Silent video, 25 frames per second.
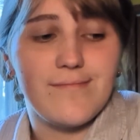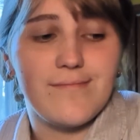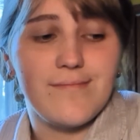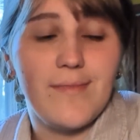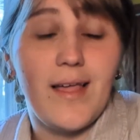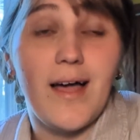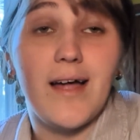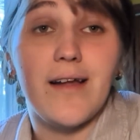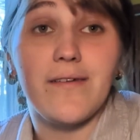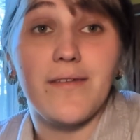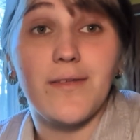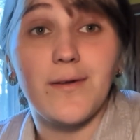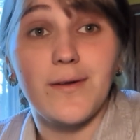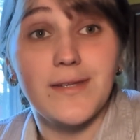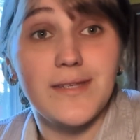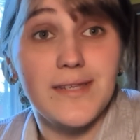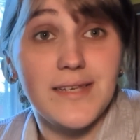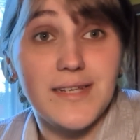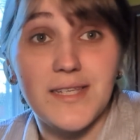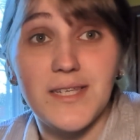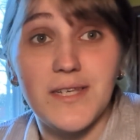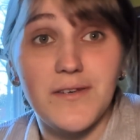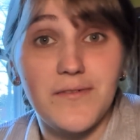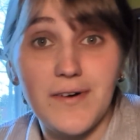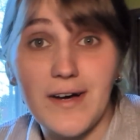Out of
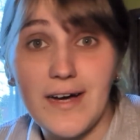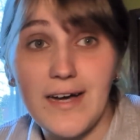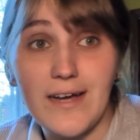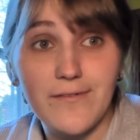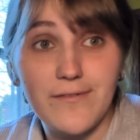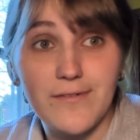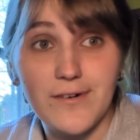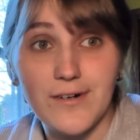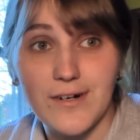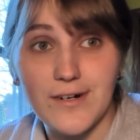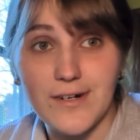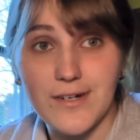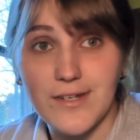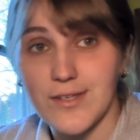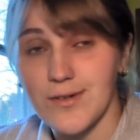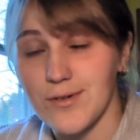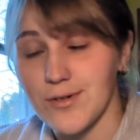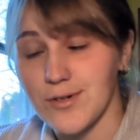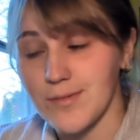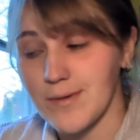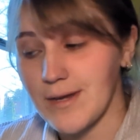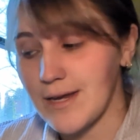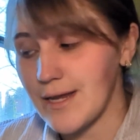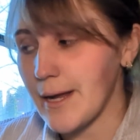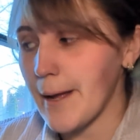365 for
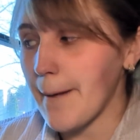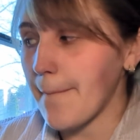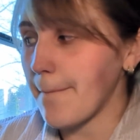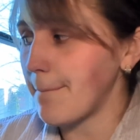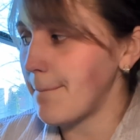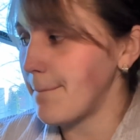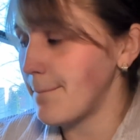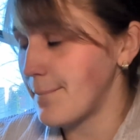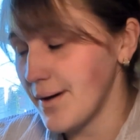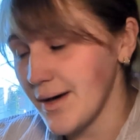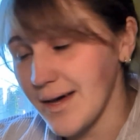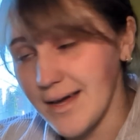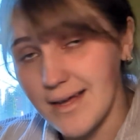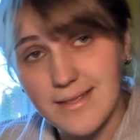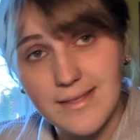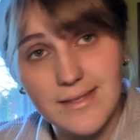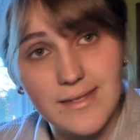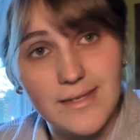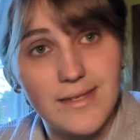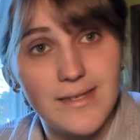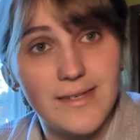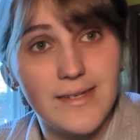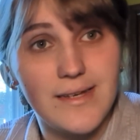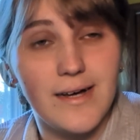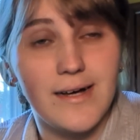social media.
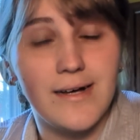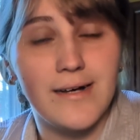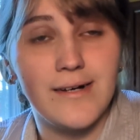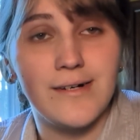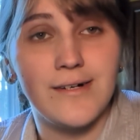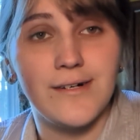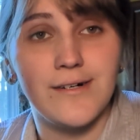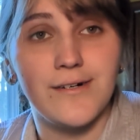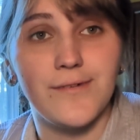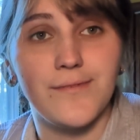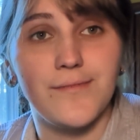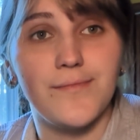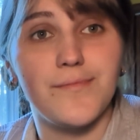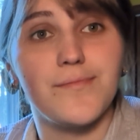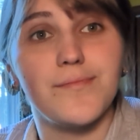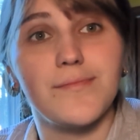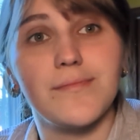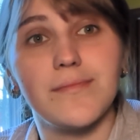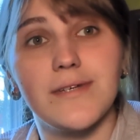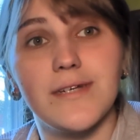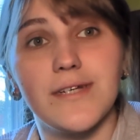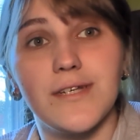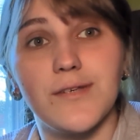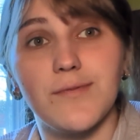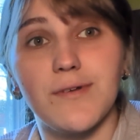But I
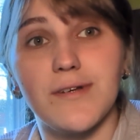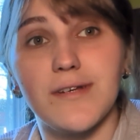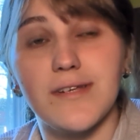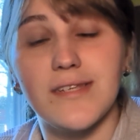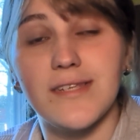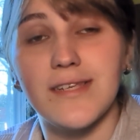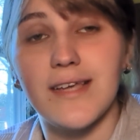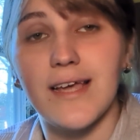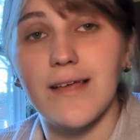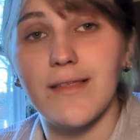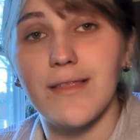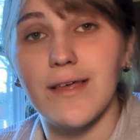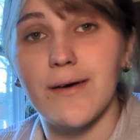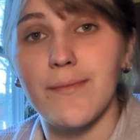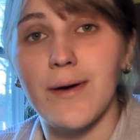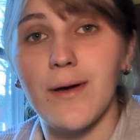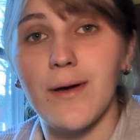just wanted to say that my